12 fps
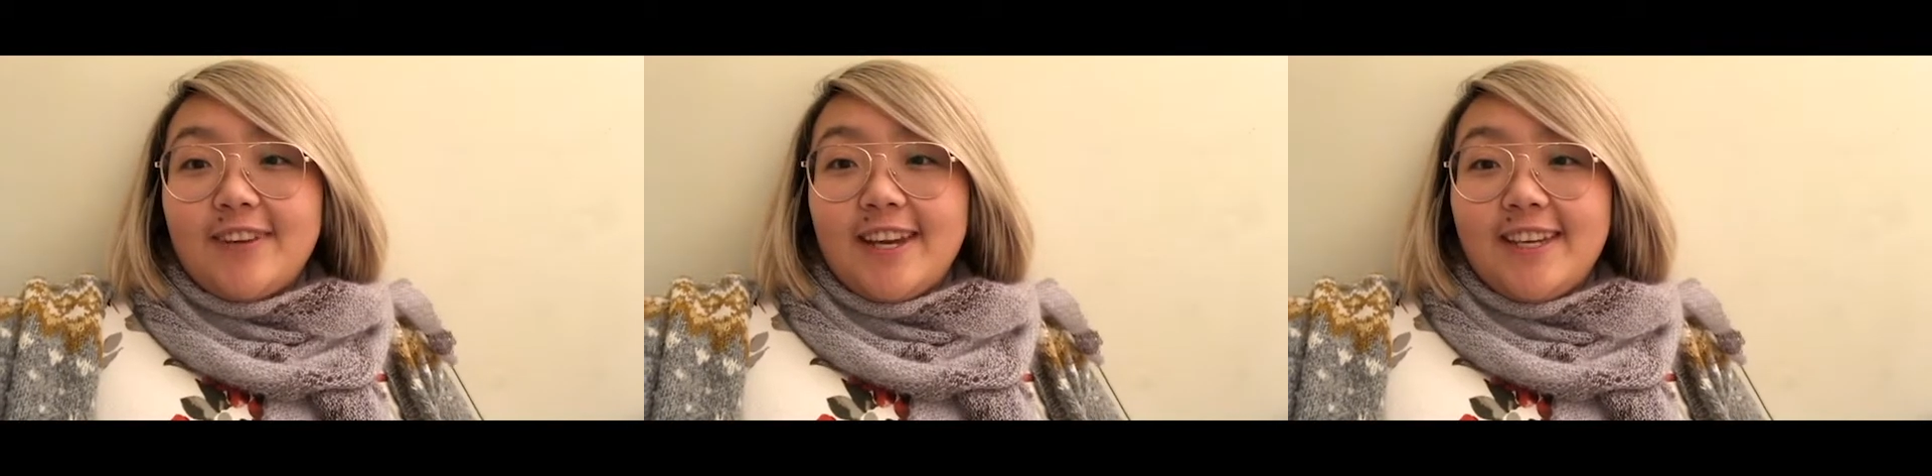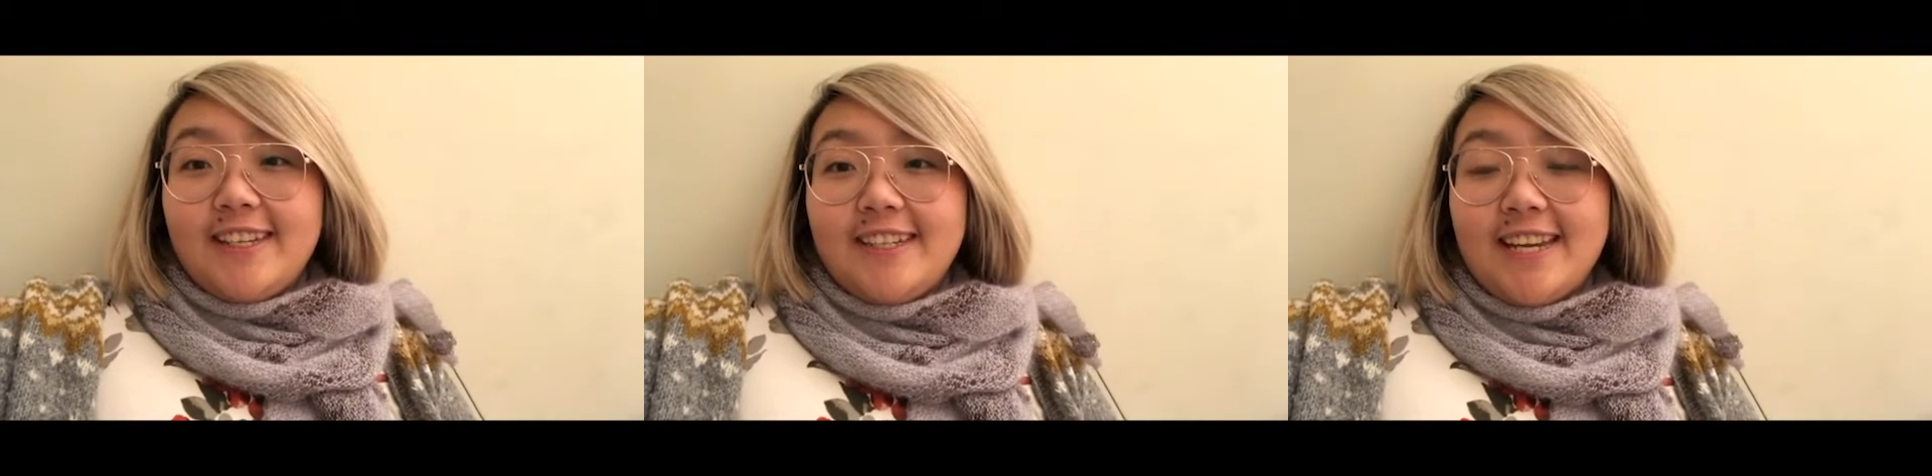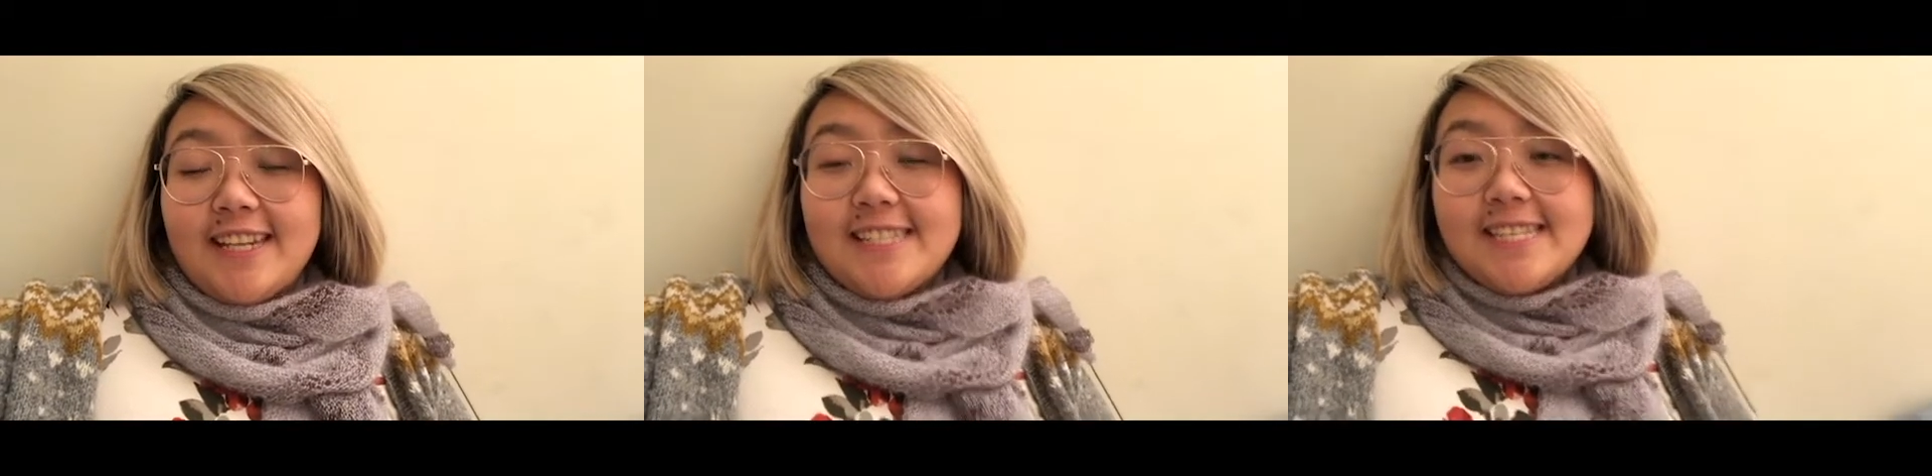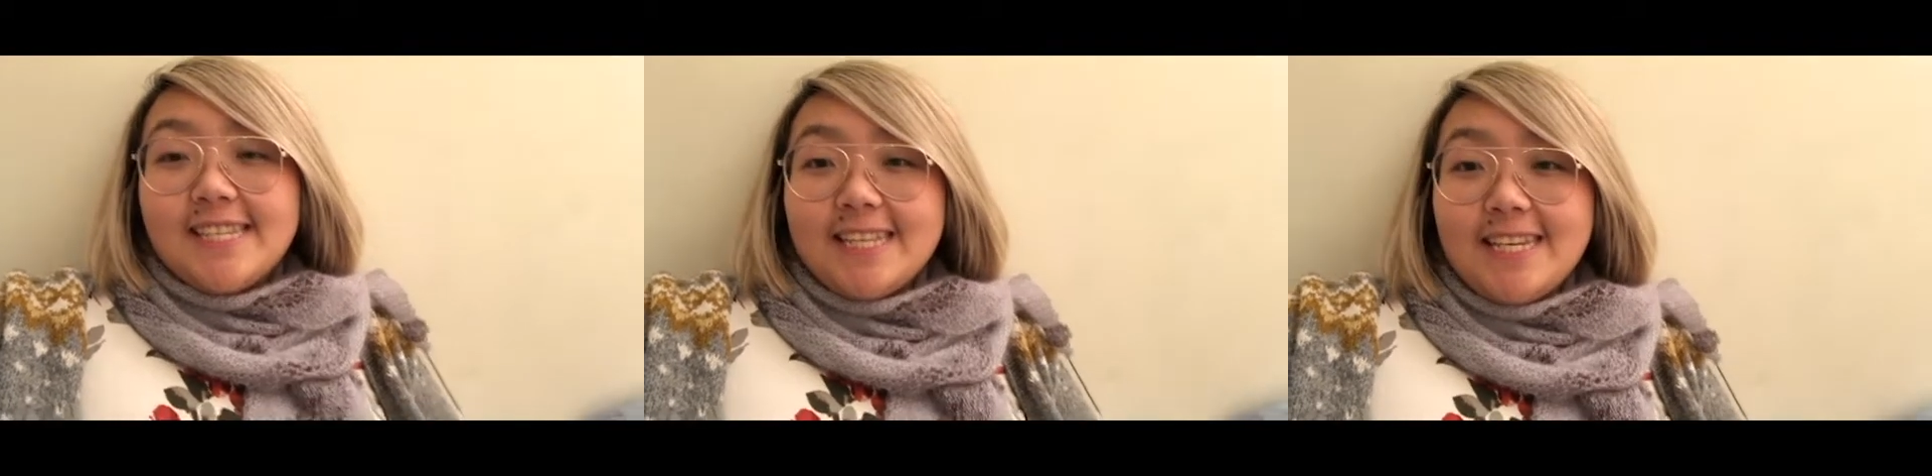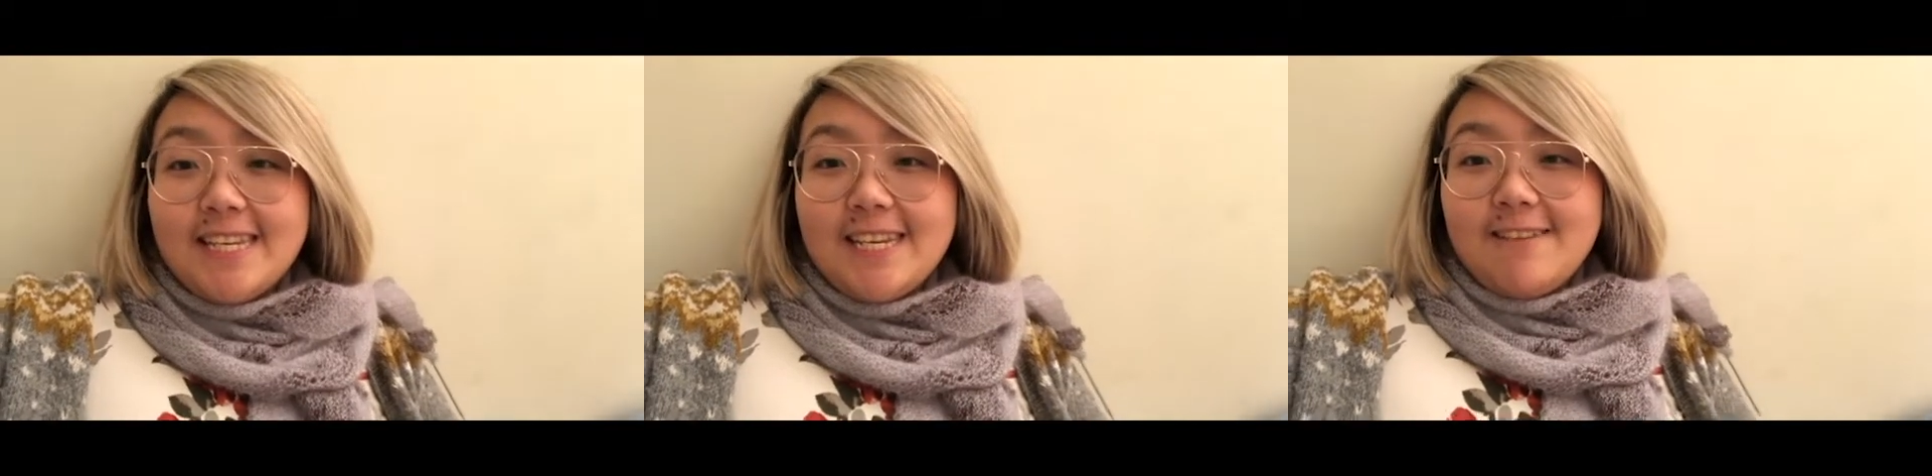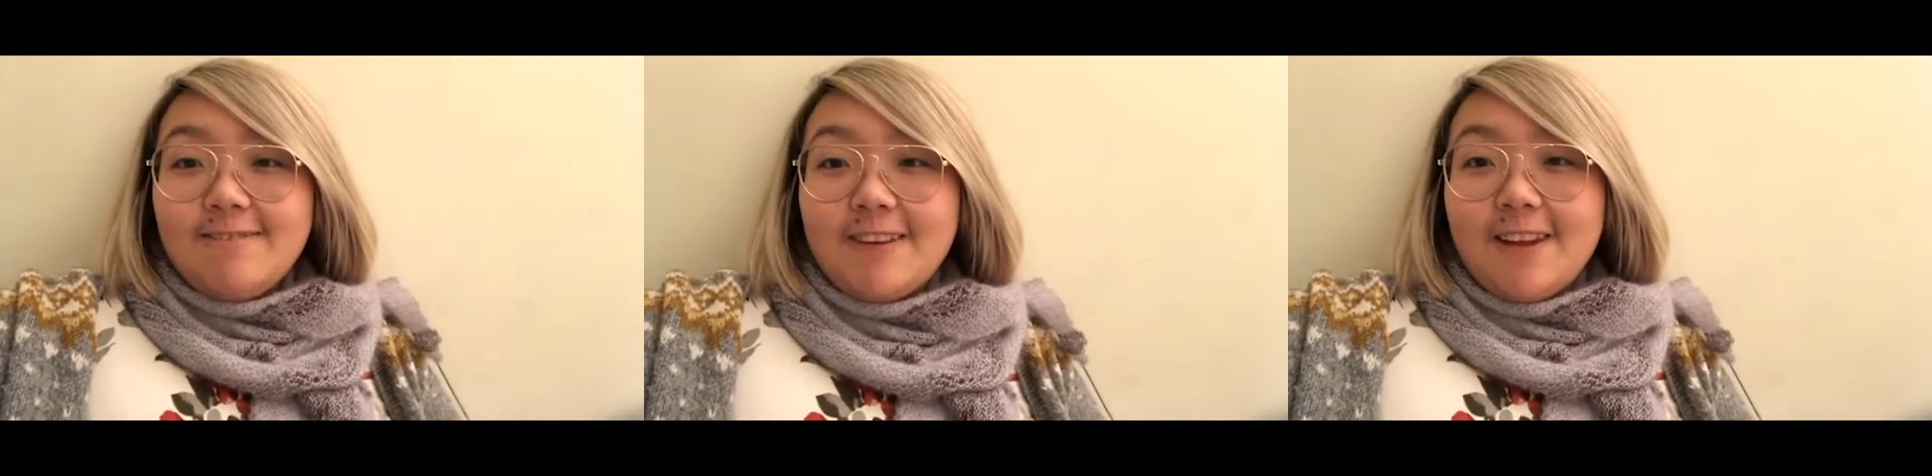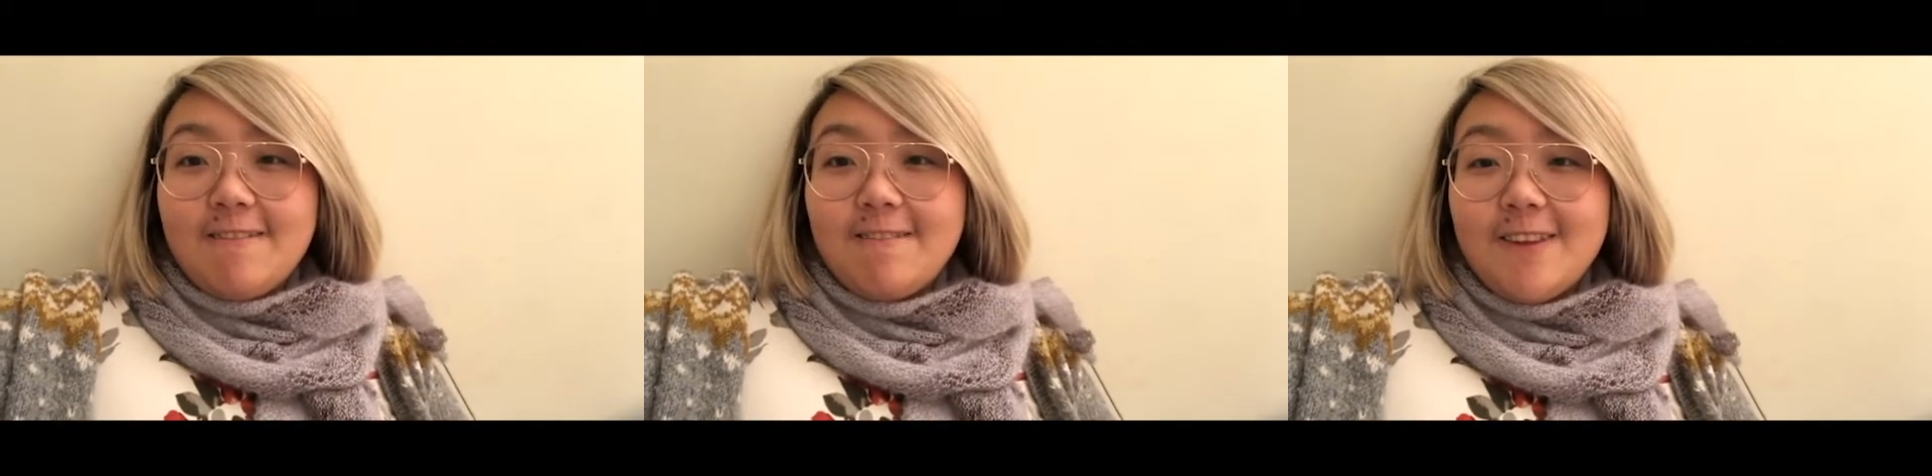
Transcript: Had an excellent evening